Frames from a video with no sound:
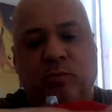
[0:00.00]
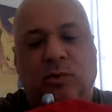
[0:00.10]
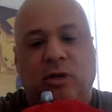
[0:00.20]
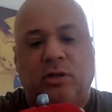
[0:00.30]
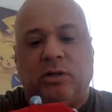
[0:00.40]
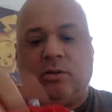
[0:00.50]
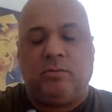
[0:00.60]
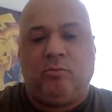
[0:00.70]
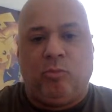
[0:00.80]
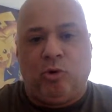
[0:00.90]
look
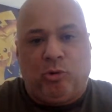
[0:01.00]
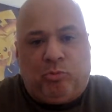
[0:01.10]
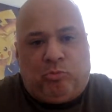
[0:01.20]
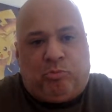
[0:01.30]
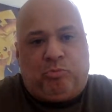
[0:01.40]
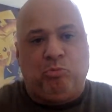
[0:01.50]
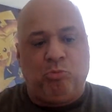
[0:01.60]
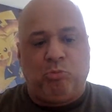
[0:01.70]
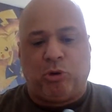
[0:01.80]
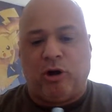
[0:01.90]
more
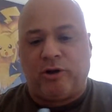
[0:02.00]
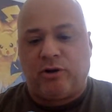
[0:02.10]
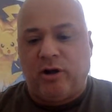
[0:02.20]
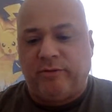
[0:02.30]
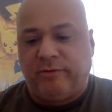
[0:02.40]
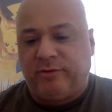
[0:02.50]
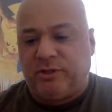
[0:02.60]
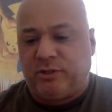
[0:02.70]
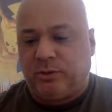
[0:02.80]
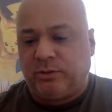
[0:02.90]
broader off of his
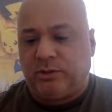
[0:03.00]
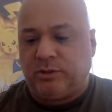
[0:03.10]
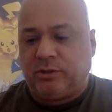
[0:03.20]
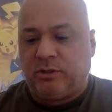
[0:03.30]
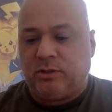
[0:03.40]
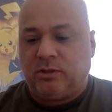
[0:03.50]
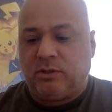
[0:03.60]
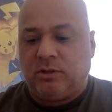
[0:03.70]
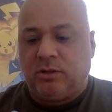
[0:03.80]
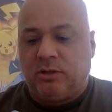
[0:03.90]
shoulders.
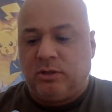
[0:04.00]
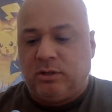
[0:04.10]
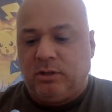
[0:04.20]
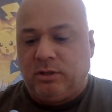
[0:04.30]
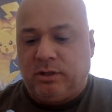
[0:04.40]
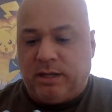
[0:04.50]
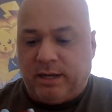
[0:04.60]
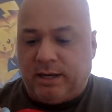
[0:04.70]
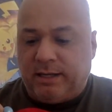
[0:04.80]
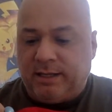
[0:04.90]

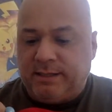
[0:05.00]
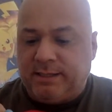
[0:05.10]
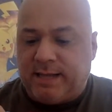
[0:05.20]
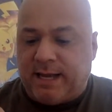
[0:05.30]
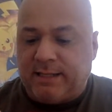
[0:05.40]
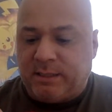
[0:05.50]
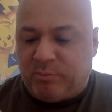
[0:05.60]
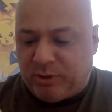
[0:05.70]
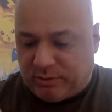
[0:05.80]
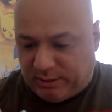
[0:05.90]
And then this is actually
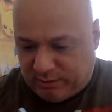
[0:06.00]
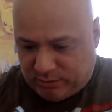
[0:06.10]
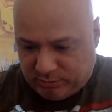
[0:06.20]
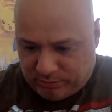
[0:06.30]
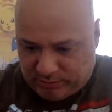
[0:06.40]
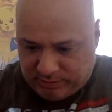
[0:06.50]
built into